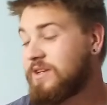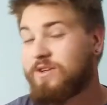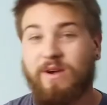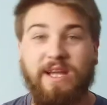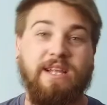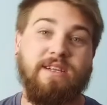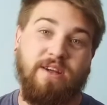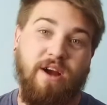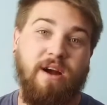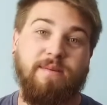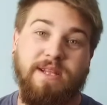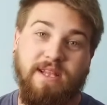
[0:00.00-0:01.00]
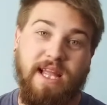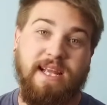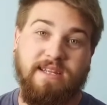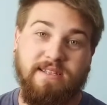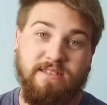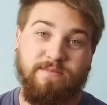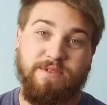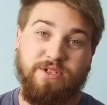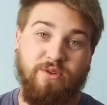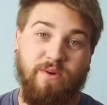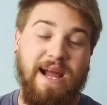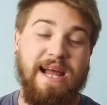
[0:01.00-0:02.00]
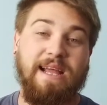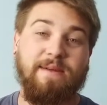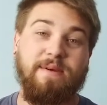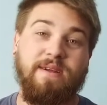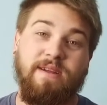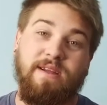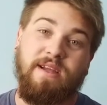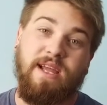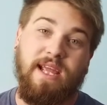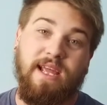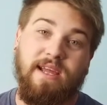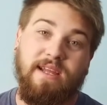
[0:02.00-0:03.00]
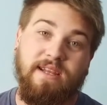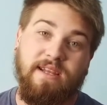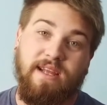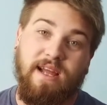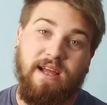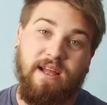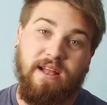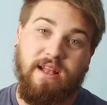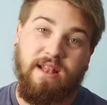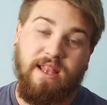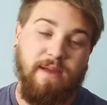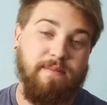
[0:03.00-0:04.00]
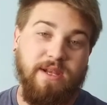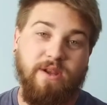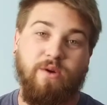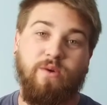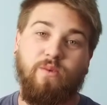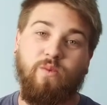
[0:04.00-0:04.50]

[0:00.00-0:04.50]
Go ahead and comment, like, and subscribe, and let me know